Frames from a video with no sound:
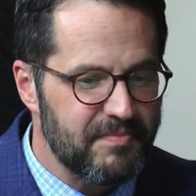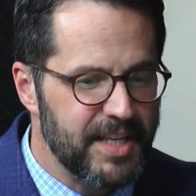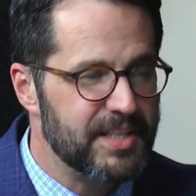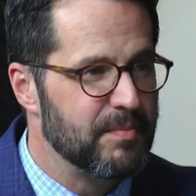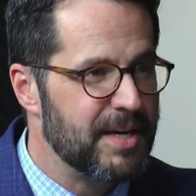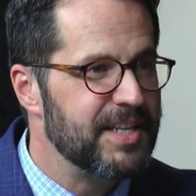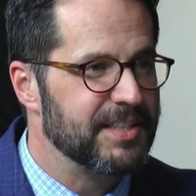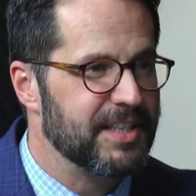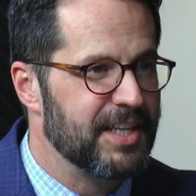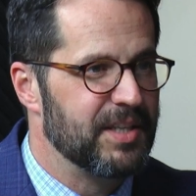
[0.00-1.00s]
It's
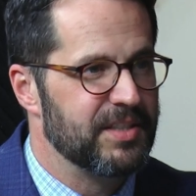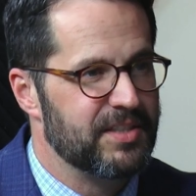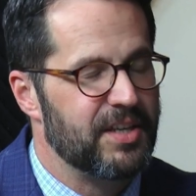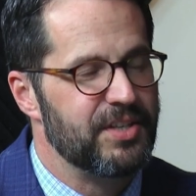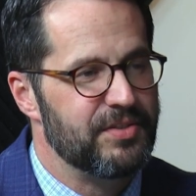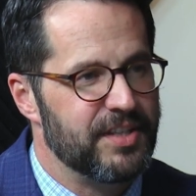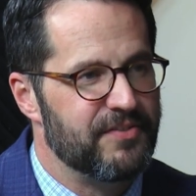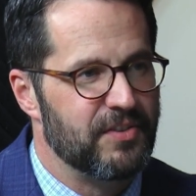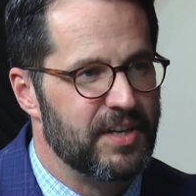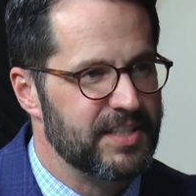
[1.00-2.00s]
amazing, and the study you did
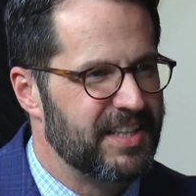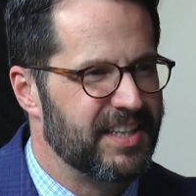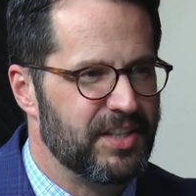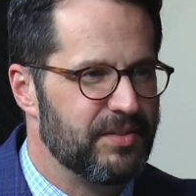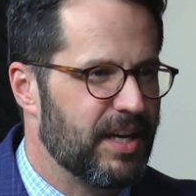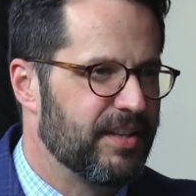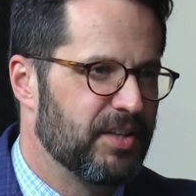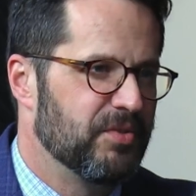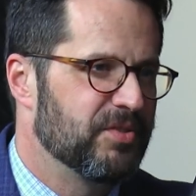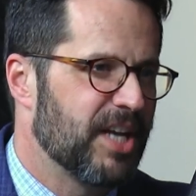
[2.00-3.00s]
for us, I think, I
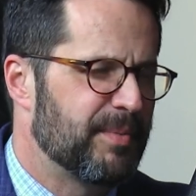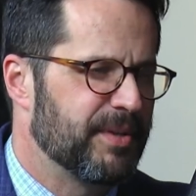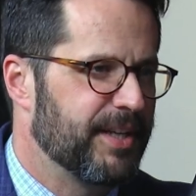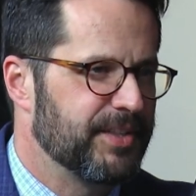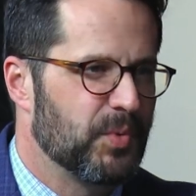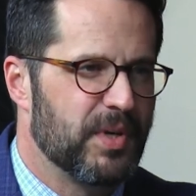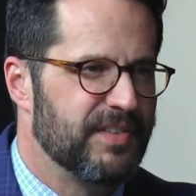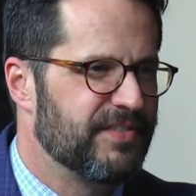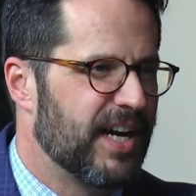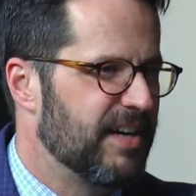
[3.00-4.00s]
think you stopped at like twenty
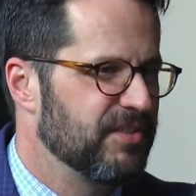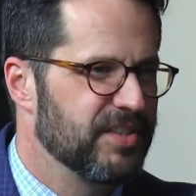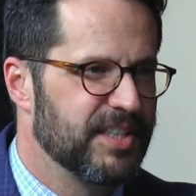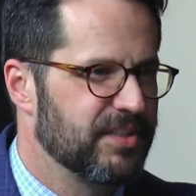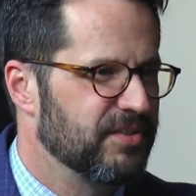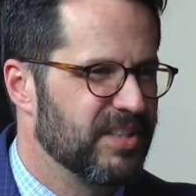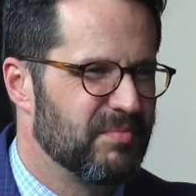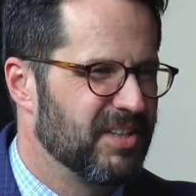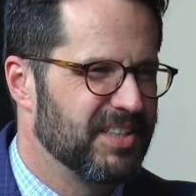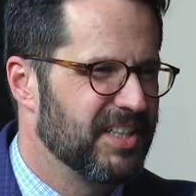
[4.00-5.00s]
five or six or
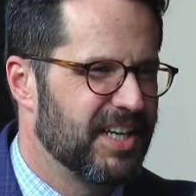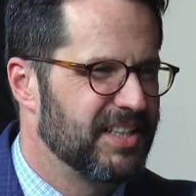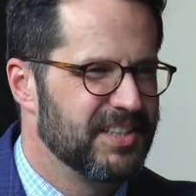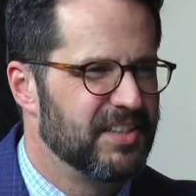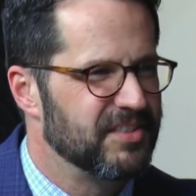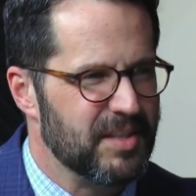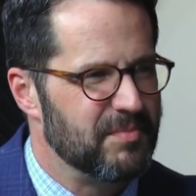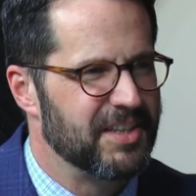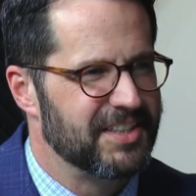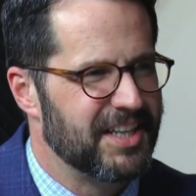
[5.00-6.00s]
something like Probably that. Something you know, like
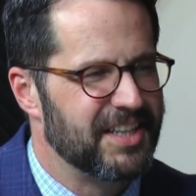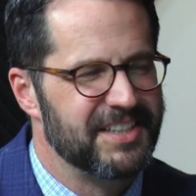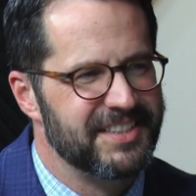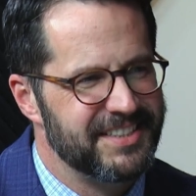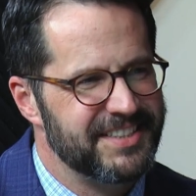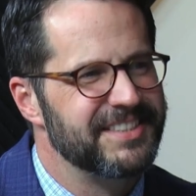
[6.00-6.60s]
something. That. Oh, like I did that. clusters of